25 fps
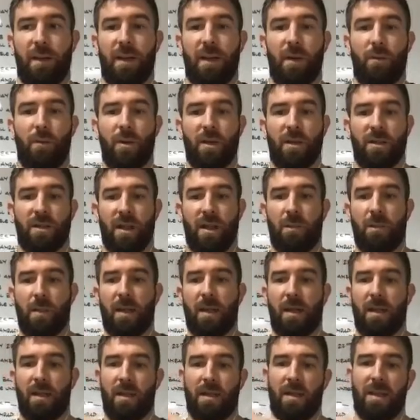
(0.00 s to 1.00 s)
they want to start
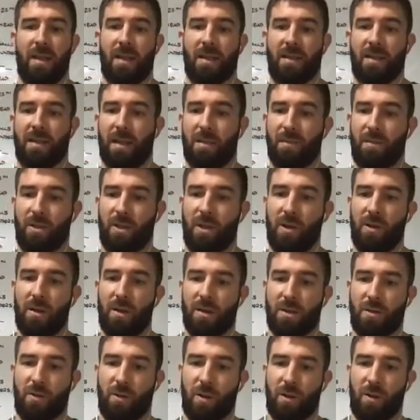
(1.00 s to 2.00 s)
making the next step to go
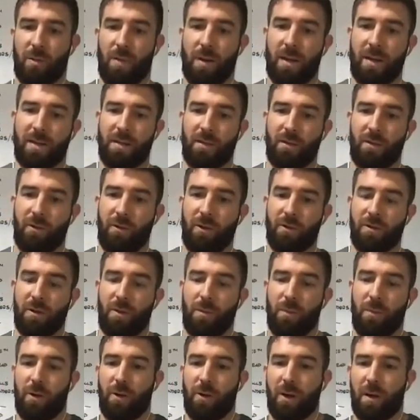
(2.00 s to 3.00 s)
into a competitive
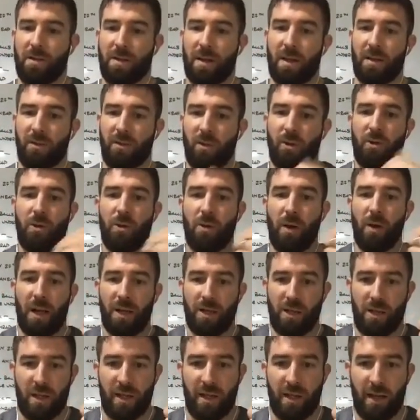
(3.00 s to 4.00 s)
CrossFit program. It's like, do you
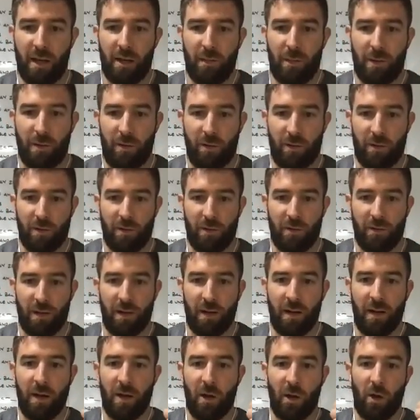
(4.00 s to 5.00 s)
actually care about CrossFit?
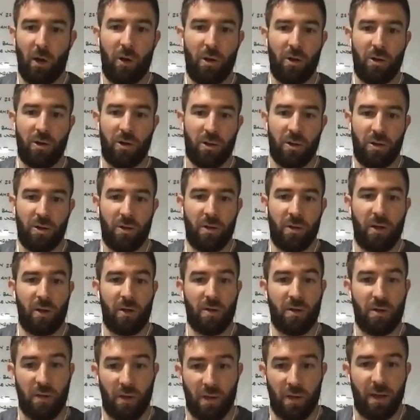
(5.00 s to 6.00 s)
Or are you just doing it
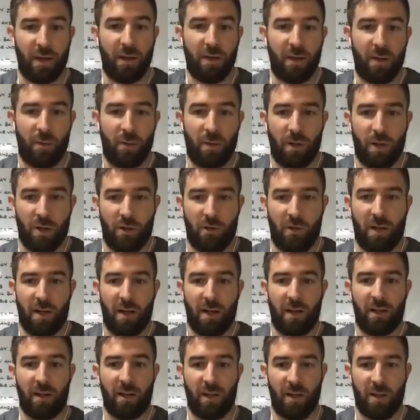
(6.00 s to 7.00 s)
because you think you want to train
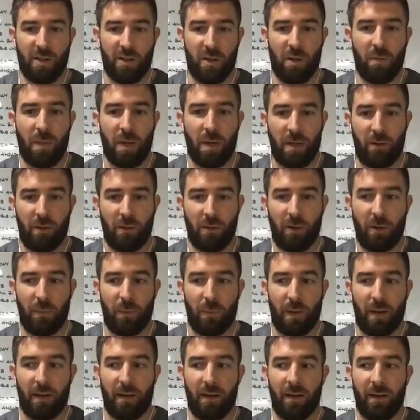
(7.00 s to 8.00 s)
harder because it will make you look
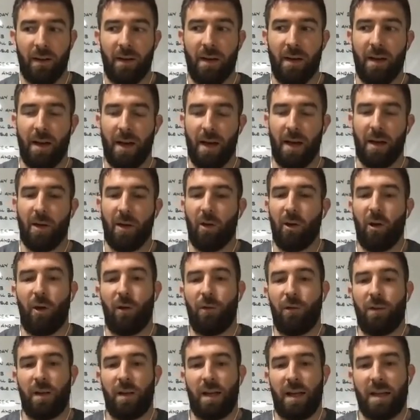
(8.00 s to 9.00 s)
better? And not
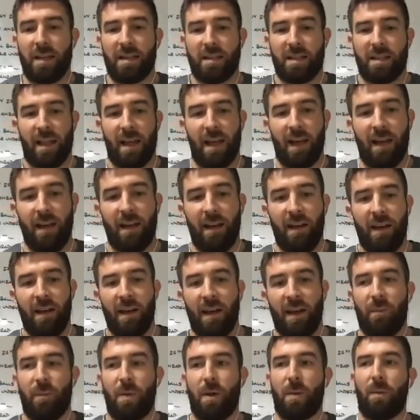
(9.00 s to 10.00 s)
often it is that.
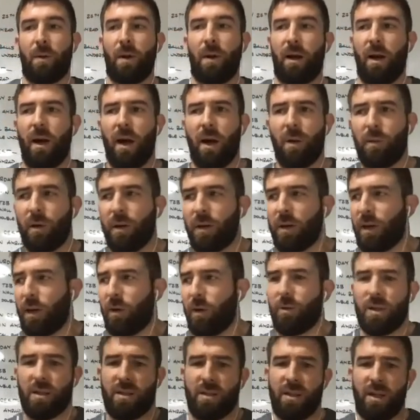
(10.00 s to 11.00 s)
And people are like, oh, I
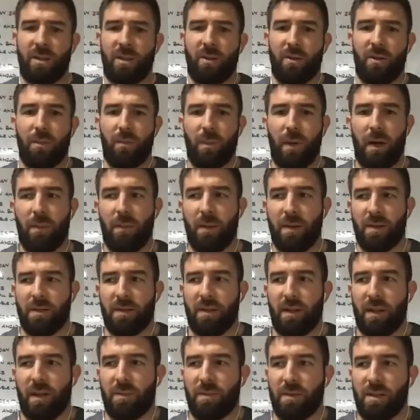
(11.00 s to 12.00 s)
want to start doing bar
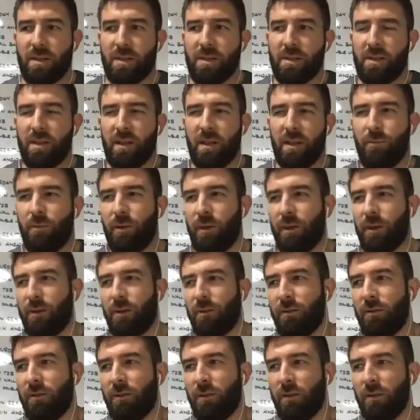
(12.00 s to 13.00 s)
muscle ups. It's just like, well,